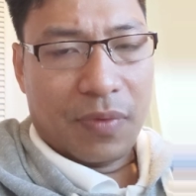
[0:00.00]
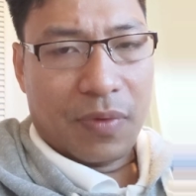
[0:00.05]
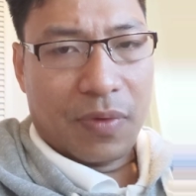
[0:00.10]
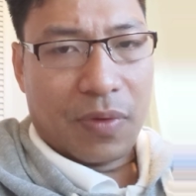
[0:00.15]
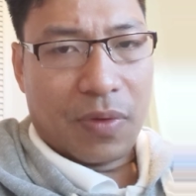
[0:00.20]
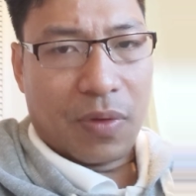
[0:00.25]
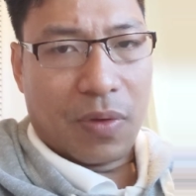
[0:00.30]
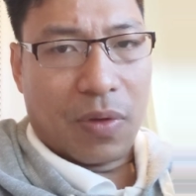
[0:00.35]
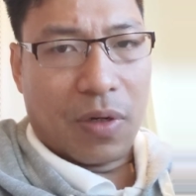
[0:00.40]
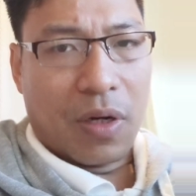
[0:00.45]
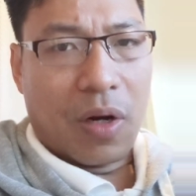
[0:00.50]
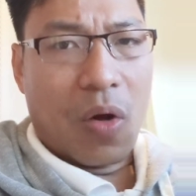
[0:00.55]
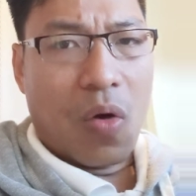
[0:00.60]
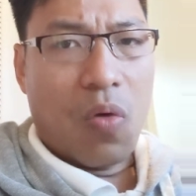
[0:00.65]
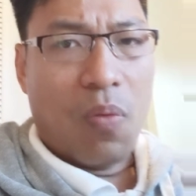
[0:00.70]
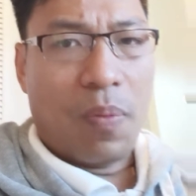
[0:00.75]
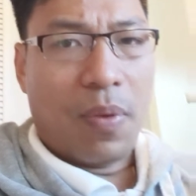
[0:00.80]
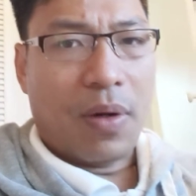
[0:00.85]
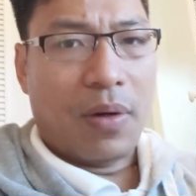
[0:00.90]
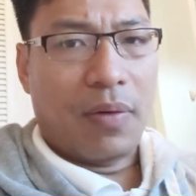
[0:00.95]
So that
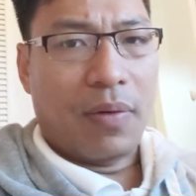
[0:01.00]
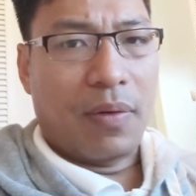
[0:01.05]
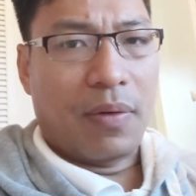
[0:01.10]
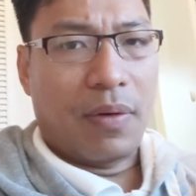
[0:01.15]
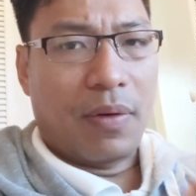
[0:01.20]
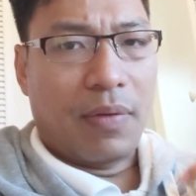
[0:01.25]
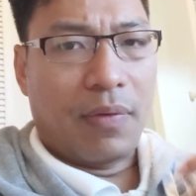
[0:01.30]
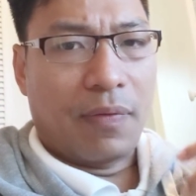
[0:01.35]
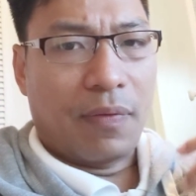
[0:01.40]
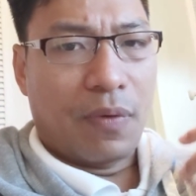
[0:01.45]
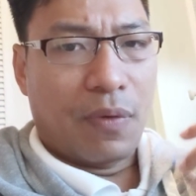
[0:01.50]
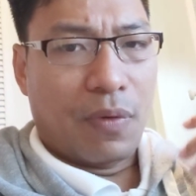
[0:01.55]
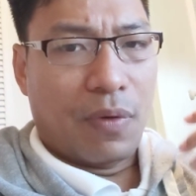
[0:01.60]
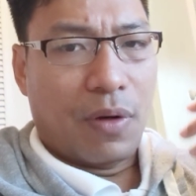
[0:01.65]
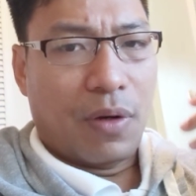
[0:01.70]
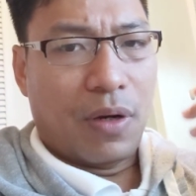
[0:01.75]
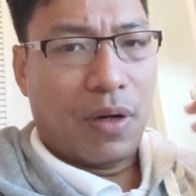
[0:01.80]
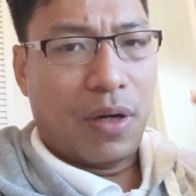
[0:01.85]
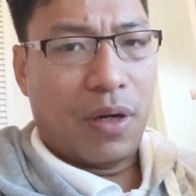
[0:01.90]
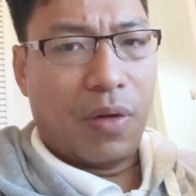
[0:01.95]
open for
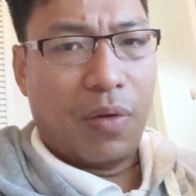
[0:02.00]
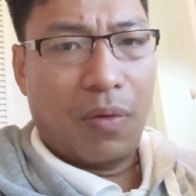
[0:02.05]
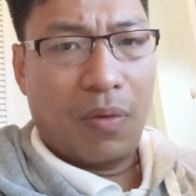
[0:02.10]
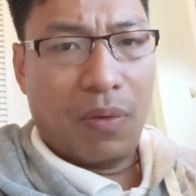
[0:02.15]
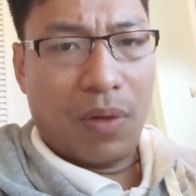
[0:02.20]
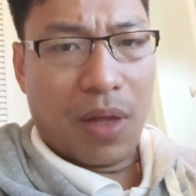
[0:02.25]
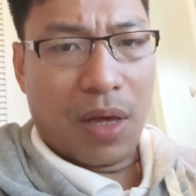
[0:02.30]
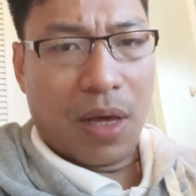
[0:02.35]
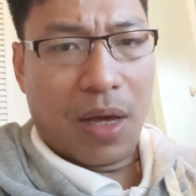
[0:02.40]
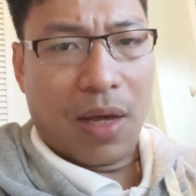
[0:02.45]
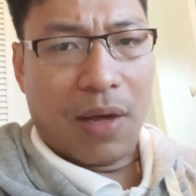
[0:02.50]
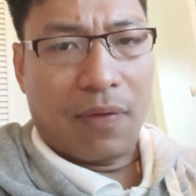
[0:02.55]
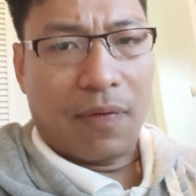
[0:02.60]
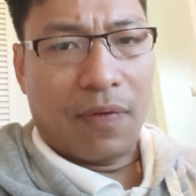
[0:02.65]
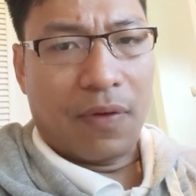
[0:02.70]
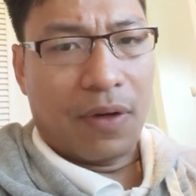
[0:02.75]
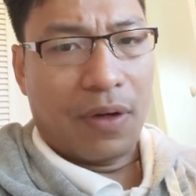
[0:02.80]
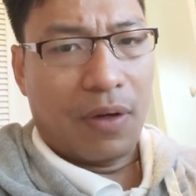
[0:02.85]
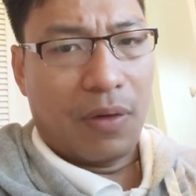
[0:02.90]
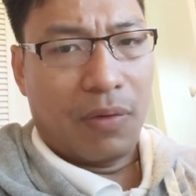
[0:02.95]
a new life,
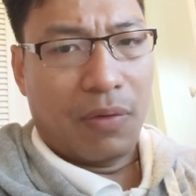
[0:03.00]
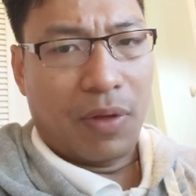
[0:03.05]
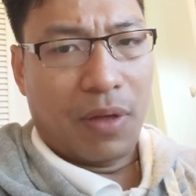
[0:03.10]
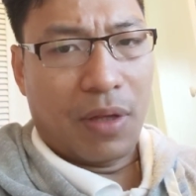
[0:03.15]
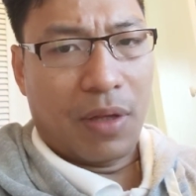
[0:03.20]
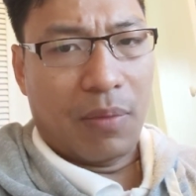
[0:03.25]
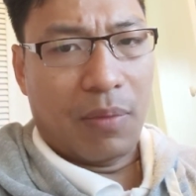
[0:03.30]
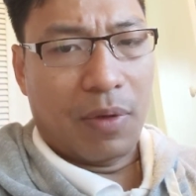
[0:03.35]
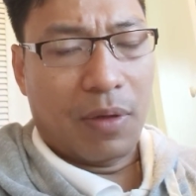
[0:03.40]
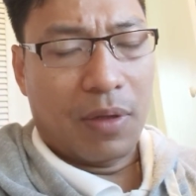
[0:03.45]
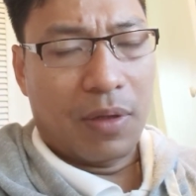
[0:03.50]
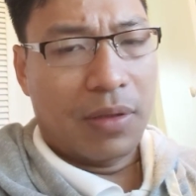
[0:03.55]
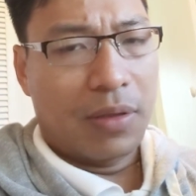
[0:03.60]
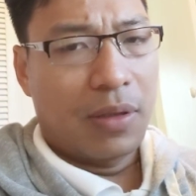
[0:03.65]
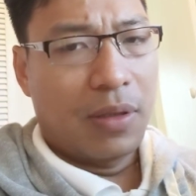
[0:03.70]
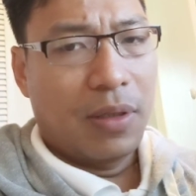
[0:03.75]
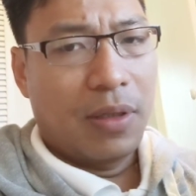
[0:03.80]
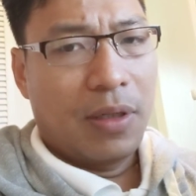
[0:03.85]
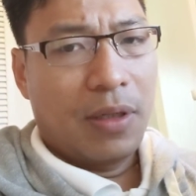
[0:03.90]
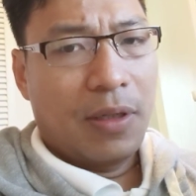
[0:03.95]
a new thing, because
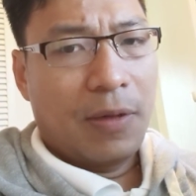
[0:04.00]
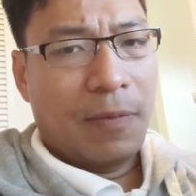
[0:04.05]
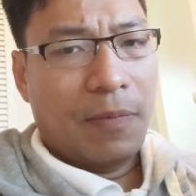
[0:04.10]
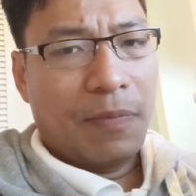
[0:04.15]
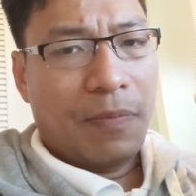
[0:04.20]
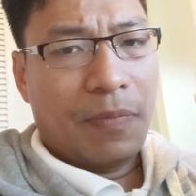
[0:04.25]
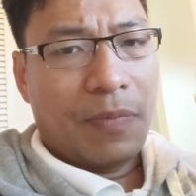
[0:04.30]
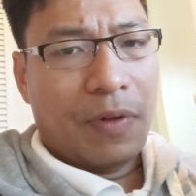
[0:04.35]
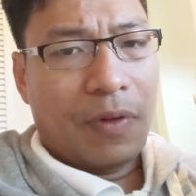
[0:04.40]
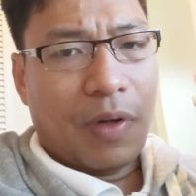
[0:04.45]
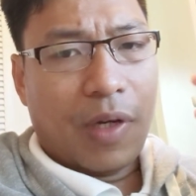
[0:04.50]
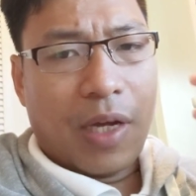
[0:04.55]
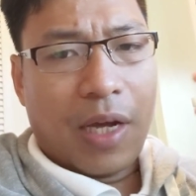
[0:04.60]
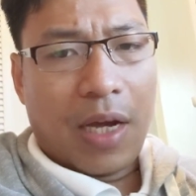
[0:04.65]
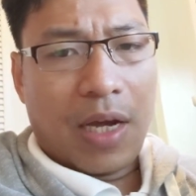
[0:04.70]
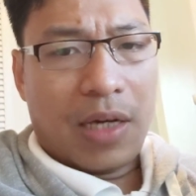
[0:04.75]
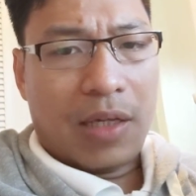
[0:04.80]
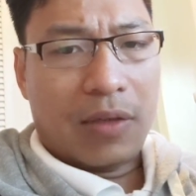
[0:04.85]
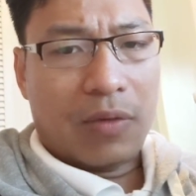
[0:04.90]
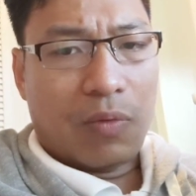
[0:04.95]

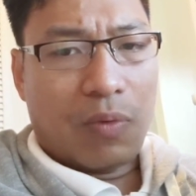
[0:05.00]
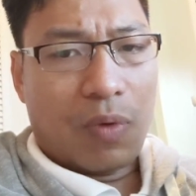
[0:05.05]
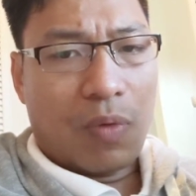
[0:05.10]
regardless